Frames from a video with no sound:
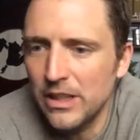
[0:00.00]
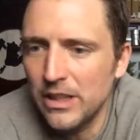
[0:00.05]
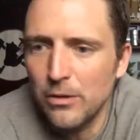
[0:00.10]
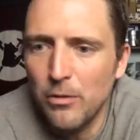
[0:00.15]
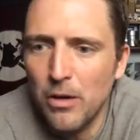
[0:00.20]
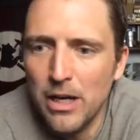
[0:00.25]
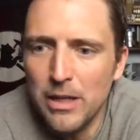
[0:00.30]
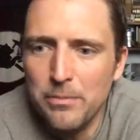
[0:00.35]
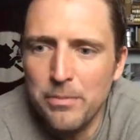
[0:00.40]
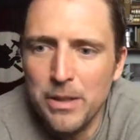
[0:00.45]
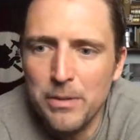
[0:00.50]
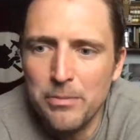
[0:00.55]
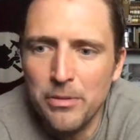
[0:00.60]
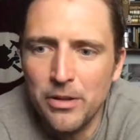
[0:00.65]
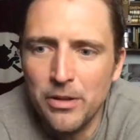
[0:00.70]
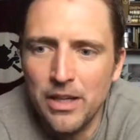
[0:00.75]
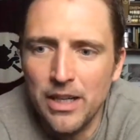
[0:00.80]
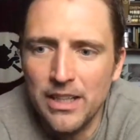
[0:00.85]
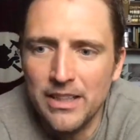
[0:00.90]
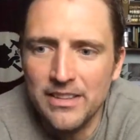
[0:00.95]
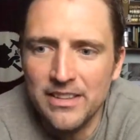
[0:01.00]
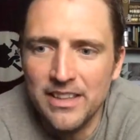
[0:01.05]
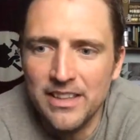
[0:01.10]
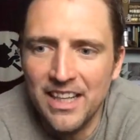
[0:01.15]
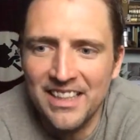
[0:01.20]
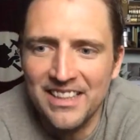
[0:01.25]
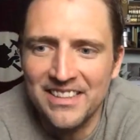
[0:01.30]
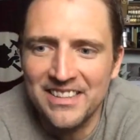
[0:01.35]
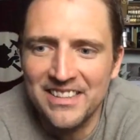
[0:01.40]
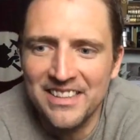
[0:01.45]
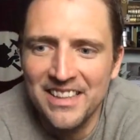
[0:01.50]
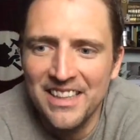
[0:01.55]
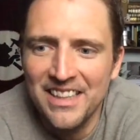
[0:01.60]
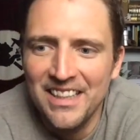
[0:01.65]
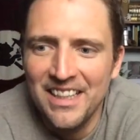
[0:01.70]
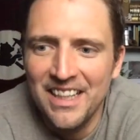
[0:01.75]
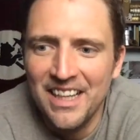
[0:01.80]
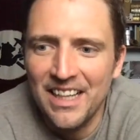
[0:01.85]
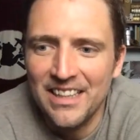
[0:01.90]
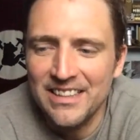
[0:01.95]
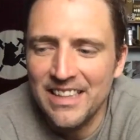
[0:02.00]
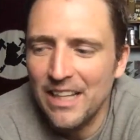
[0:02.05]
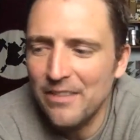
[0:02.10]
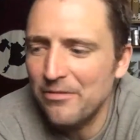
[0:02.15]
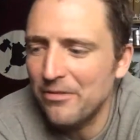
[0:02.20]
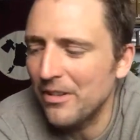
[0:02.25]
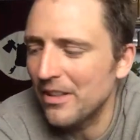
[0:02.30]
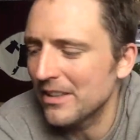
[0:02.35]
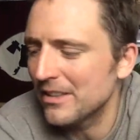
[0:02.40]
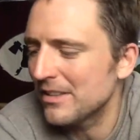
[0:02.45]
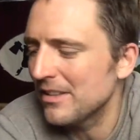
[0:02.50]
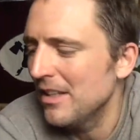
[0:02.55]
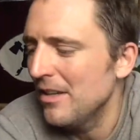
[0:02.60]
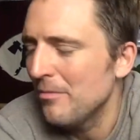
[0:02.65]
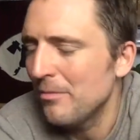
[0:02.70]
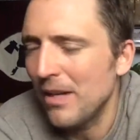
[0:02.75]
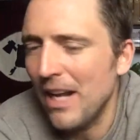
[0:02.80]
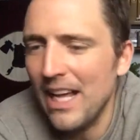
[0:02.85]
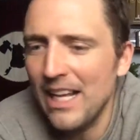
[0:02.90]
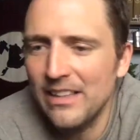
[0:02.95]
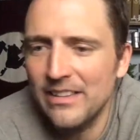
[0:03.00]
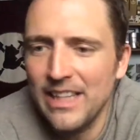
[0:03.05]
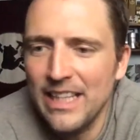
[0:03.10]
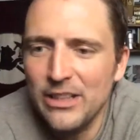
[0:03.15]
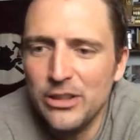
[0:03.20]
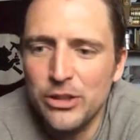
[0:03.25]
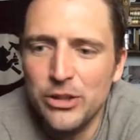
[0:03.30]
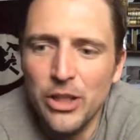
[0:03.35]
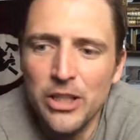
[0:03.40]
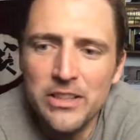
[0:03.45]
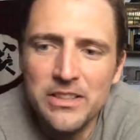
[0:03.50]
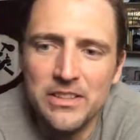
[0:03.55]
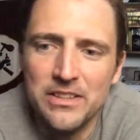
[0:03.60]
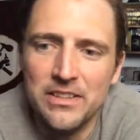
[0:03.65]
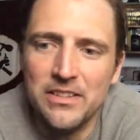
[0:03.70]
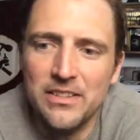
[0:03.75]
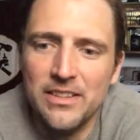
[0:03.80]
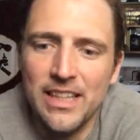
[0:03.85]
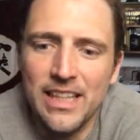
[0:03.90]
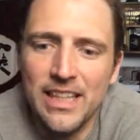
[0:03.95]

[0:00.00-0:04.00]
white people on Netflix, but they shouldn't. Like,